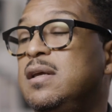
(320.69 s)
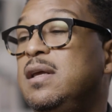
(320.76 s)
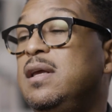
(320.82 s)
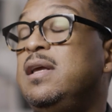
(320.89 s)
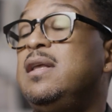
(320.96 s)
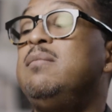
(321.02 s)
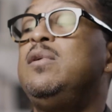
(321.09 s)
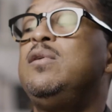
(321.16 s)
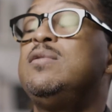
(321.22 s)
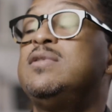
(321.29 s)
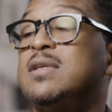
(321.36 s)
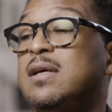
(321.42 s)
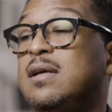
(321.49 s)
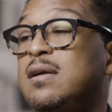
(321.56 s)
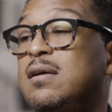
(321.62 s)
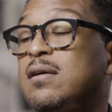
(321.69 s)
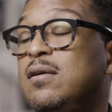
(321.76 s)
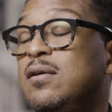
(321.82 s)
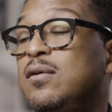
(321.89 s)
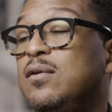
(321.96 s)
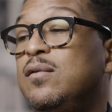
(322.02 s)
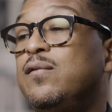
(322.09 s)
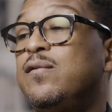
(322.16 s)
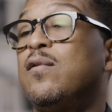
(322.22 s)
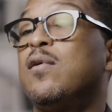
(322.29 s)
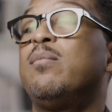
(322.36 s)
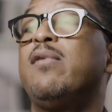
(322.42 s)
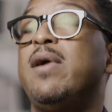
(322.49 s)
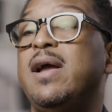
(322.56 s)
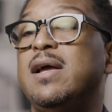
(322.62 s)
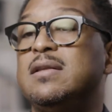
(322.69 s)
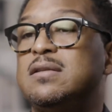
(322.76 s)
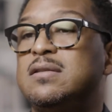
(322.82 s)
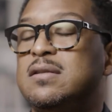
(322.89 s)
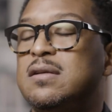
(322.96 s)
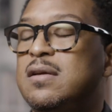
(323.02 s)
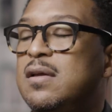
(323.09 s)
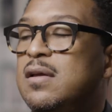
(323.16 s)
in music for brands.